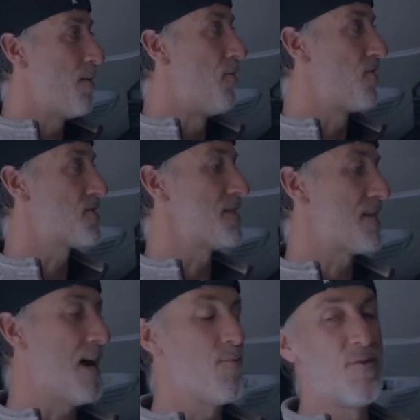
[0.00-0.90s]
Most of the
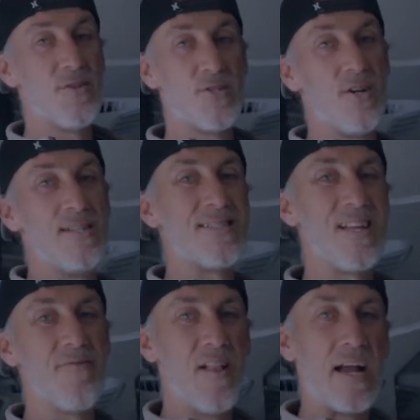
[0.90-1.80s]
time when they're turning
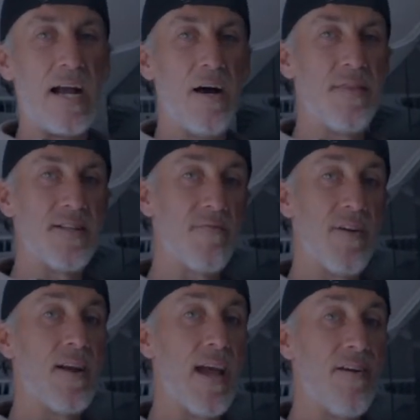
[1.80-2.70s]
stuff like on, that's a
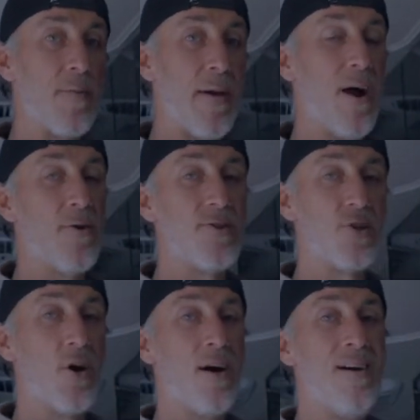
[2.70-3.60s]
very heavy power
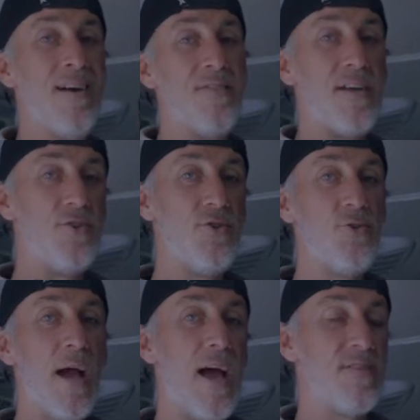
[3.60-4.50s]
draw. They
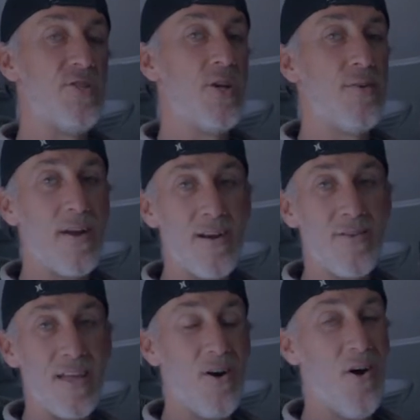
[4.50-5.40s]
do have a generator
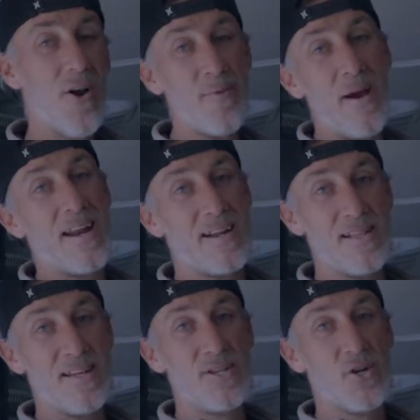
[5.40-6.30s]
that
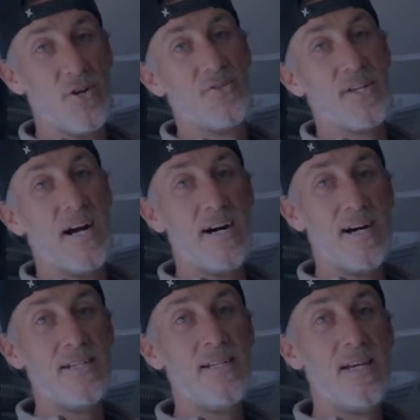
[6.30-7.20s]
automatically turns
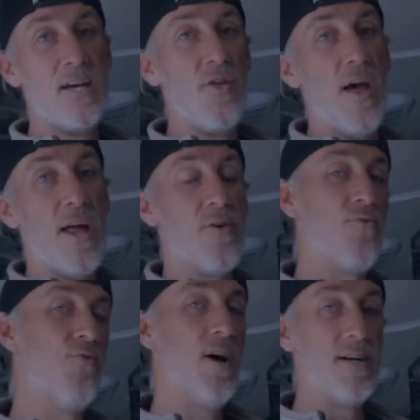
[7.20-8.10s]
on, that
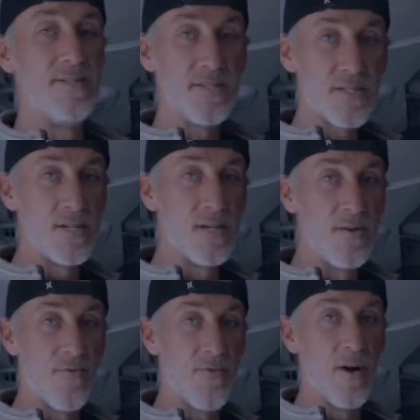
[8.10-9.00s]
runs
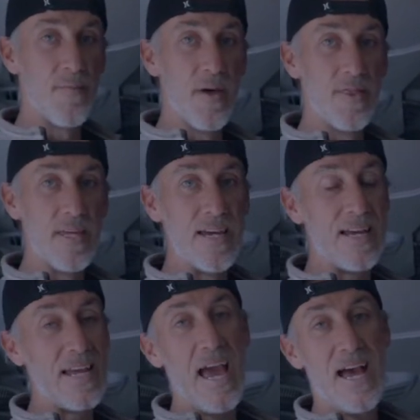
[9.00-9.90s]
from the
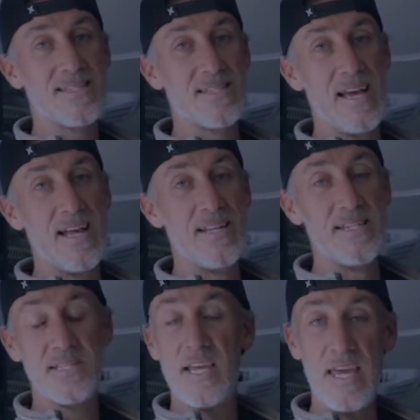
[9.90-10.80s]
gas that
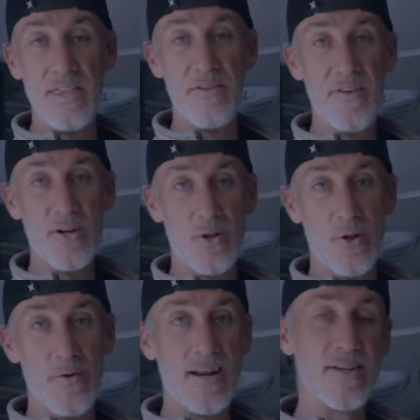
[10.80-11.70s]
is in the vehicle
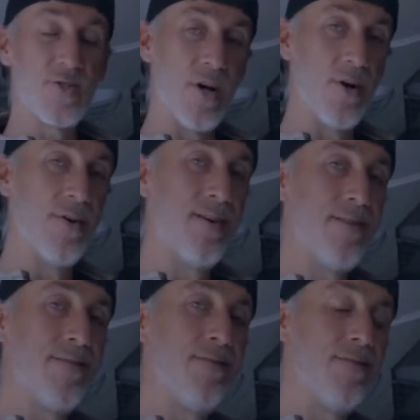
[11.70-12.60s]
already. So
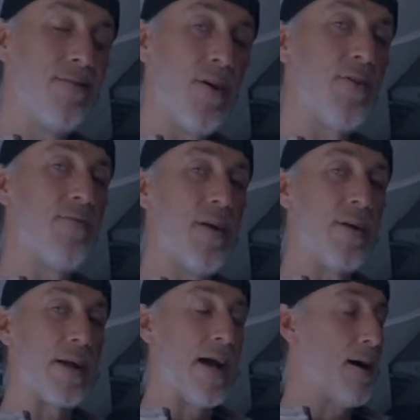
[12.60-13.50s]
another very
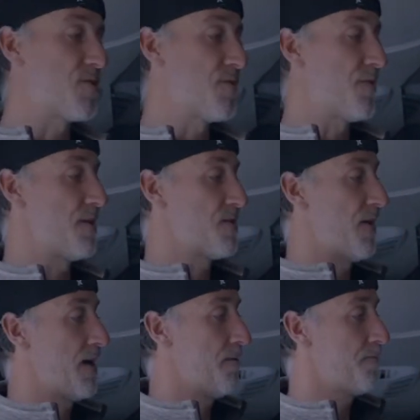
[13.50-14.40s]
good option for this
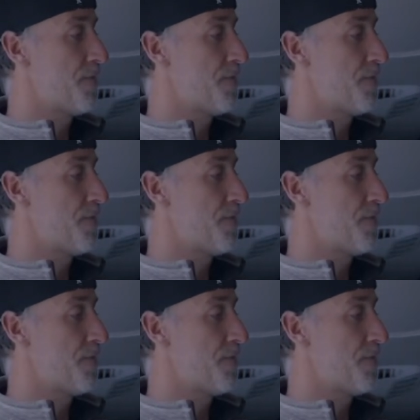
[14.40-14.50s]
van.